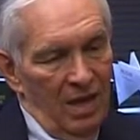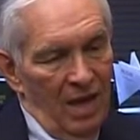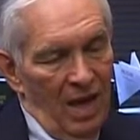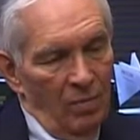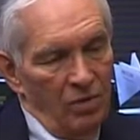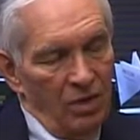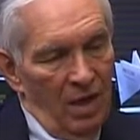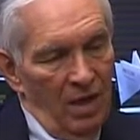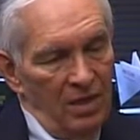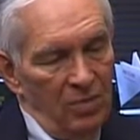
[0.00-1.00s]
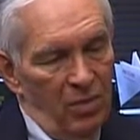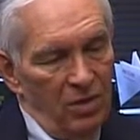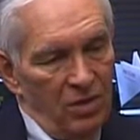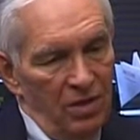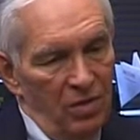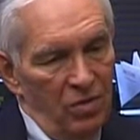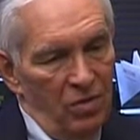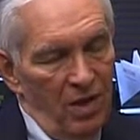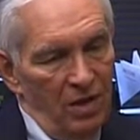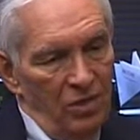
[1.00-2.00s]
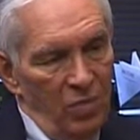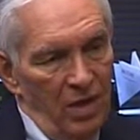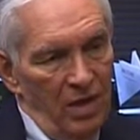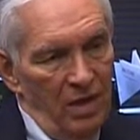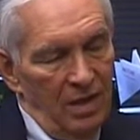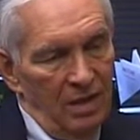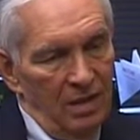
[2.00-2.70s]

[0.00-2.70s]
I was the last person who graduated